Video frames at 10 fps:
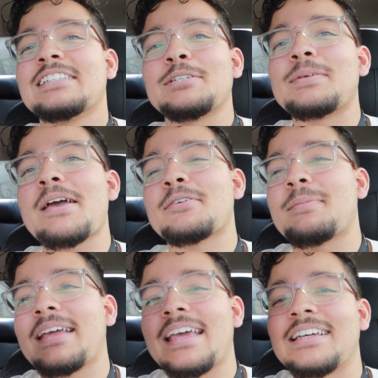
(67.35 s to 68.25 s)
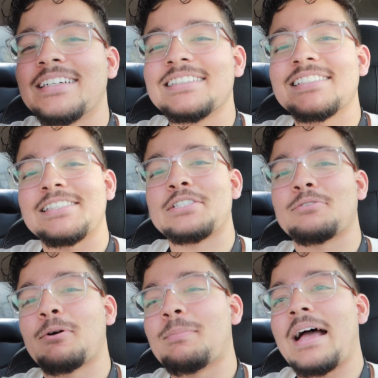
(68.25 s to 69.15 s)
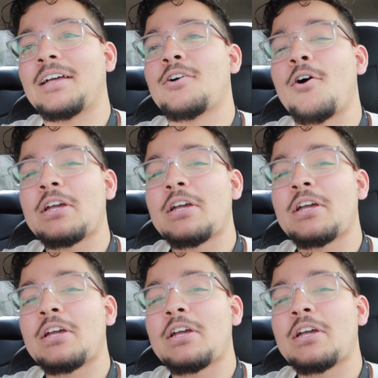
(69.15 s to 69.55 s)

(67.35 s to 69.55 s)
to be able to make a good decision when buying a car,